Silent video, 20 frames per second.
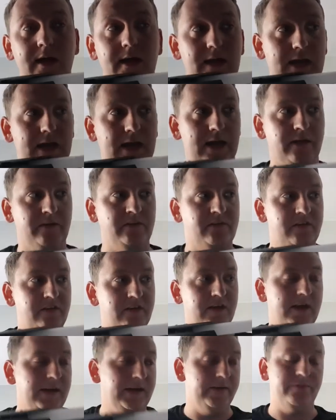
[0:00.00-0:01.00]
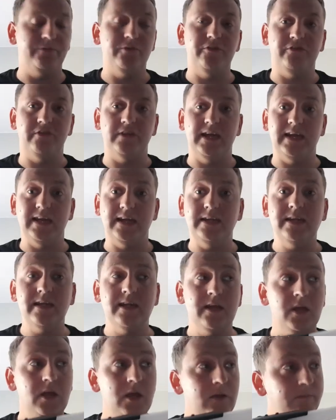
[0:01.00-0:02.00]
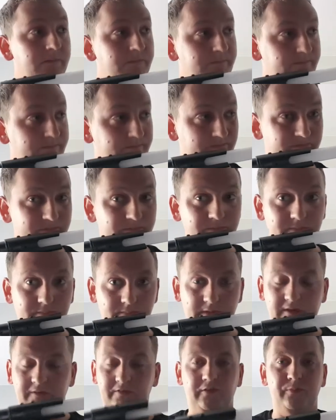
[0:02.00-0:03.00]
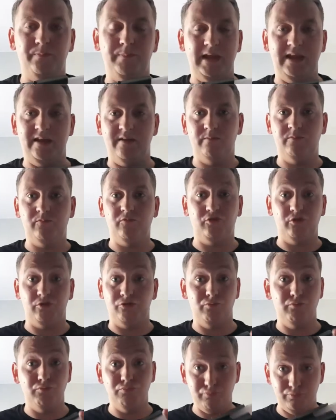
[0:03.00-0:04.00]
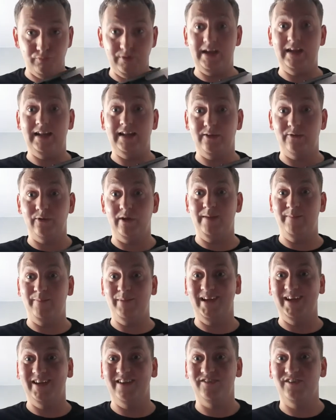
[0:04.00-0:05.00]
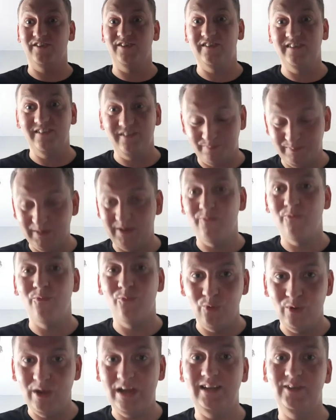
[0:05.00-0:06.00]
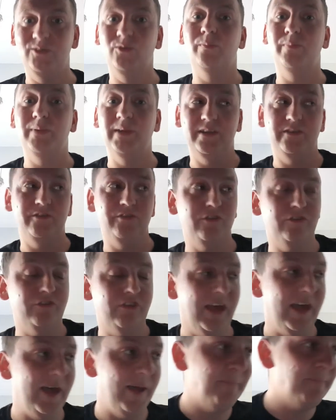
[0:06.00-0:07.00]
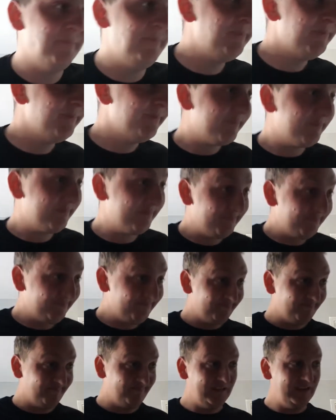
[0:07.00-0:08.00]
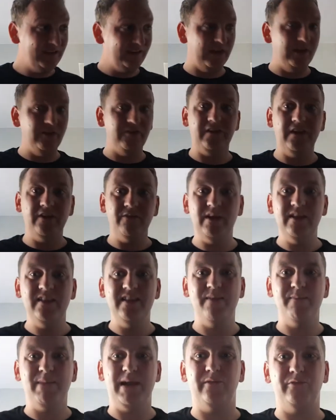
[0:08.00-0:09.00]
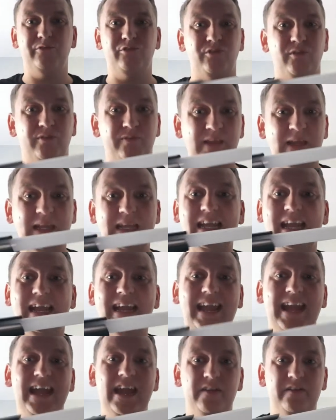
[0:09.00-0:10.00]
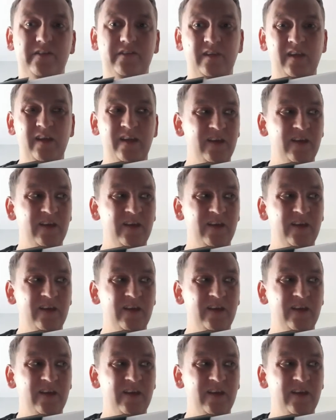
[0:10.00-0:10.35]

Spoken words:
and I have to say, this has been such a really great purchase. It's been a really good purchase. Considering the amount of stuff that you get,